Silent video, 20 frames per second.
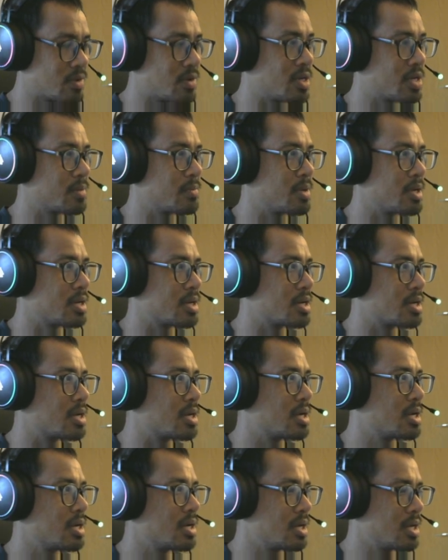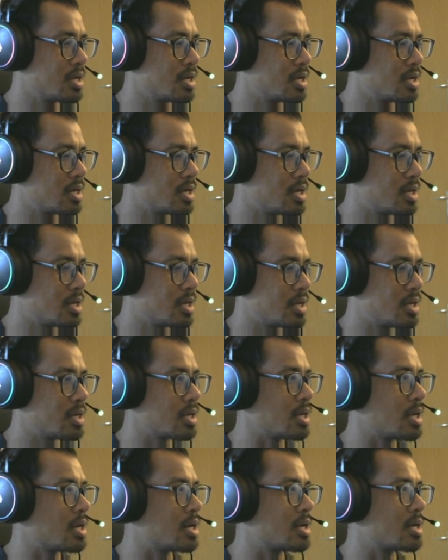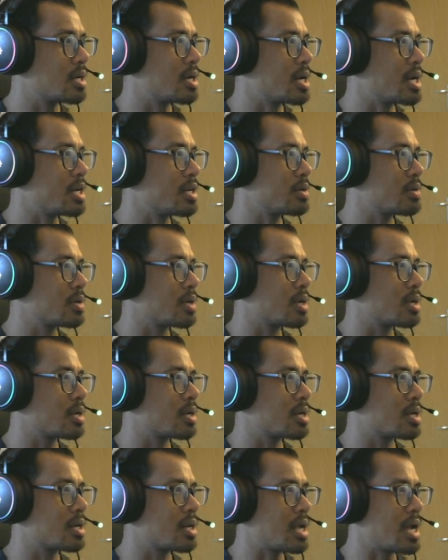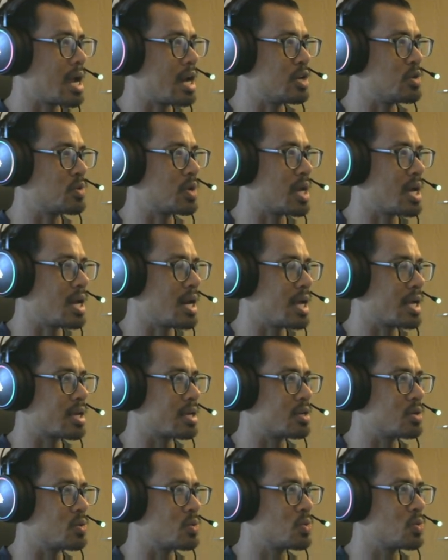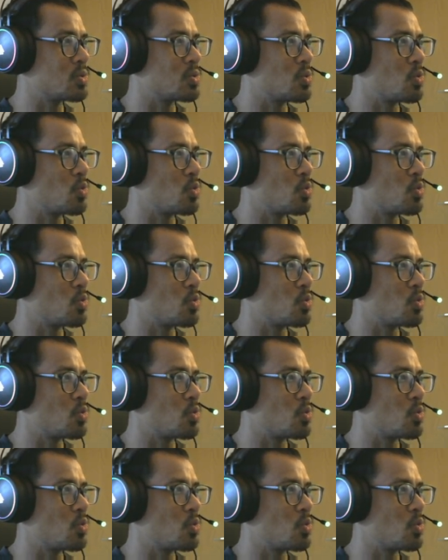a little bit. Yeah, and you can like do